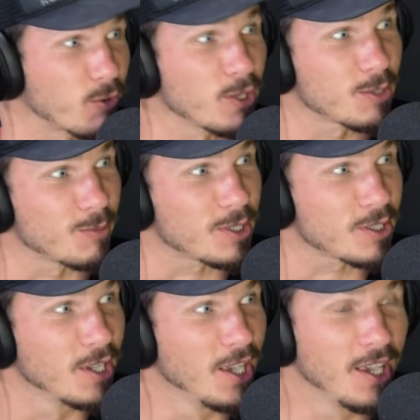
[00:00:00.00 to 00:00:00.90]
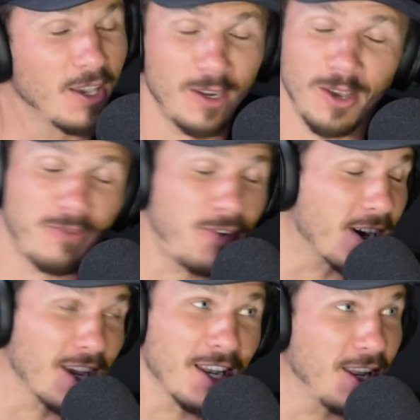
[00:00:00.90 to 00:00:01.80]
Christmas. Yeah. And oh
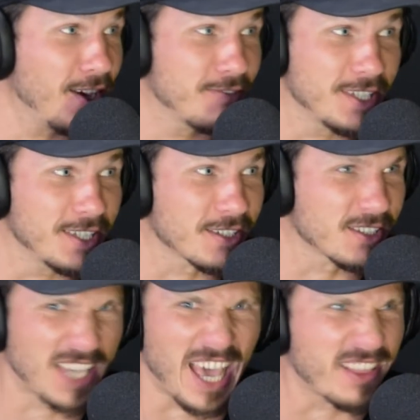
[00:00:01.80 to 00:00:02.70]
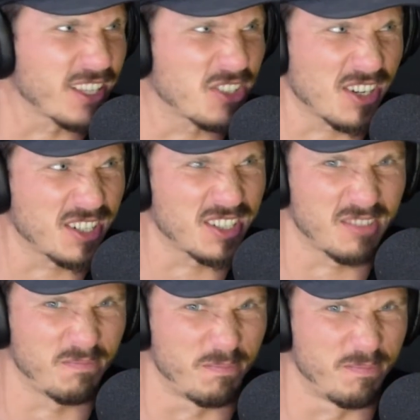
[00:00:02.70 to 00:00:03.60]
fuck, I loved it because Catholic church
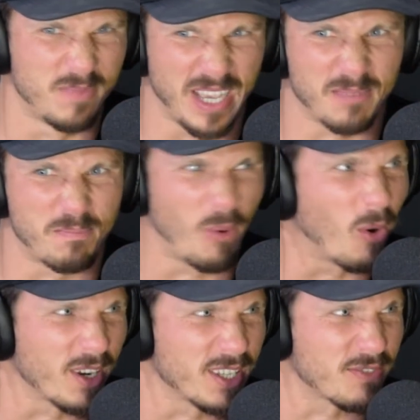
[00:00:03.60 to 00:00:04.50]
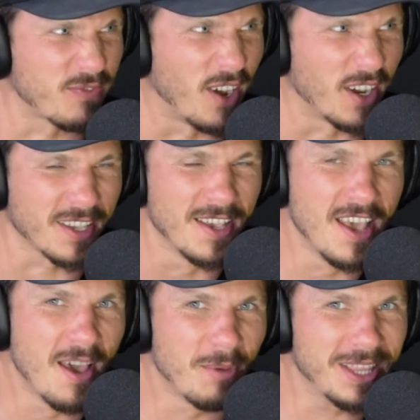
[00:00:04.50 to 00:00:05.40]
is boring. like boring as fuck. Yeah.
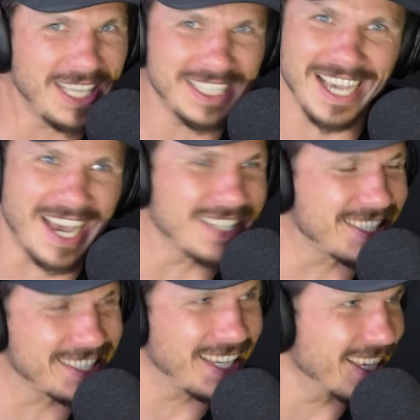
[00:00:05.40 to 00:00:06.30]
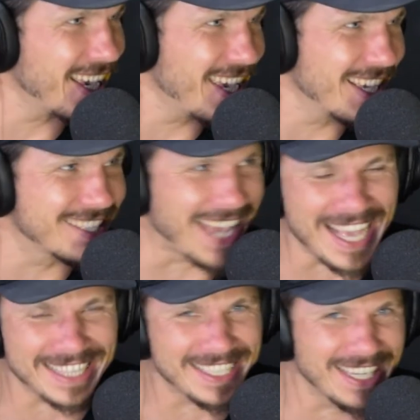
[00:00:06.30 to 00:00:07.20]
But these guys singing,
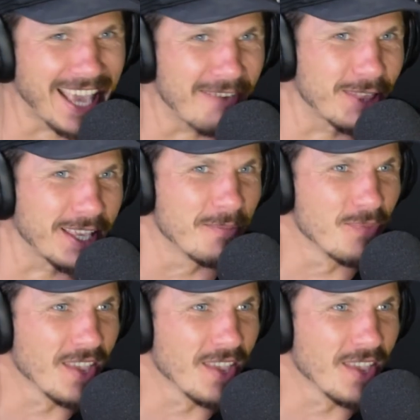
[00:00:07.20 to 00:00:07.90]
dancing, everything.